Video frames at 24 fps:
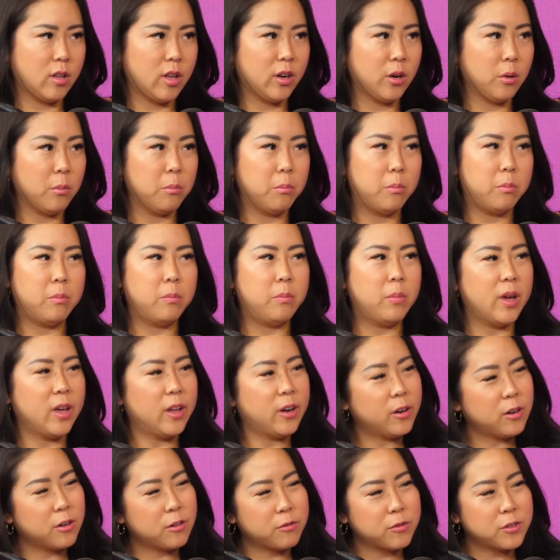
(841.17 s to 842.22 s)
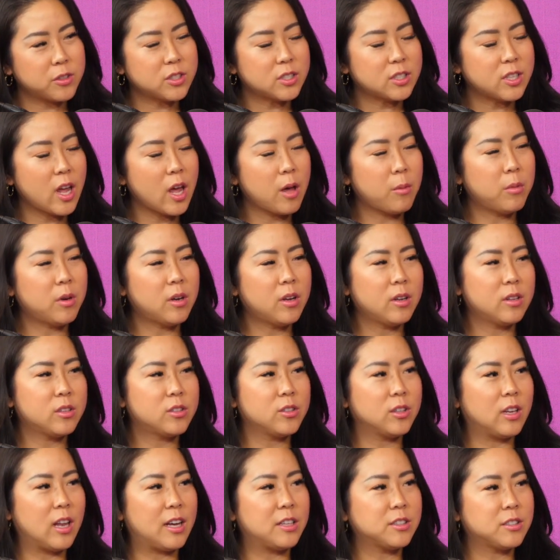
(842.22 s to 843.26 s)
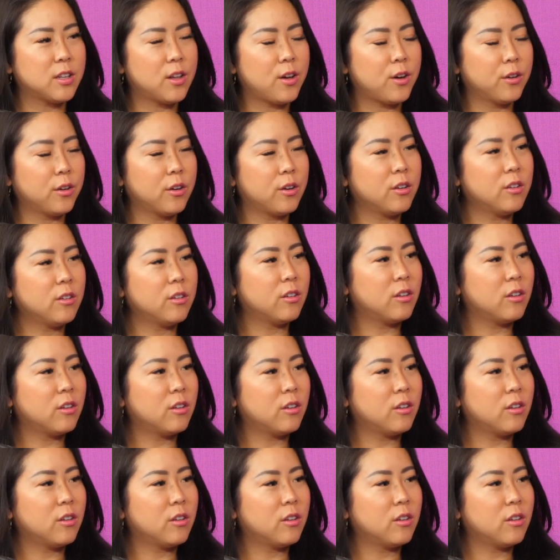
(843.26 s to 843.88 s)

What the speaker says: that are better for stamina and to last longer?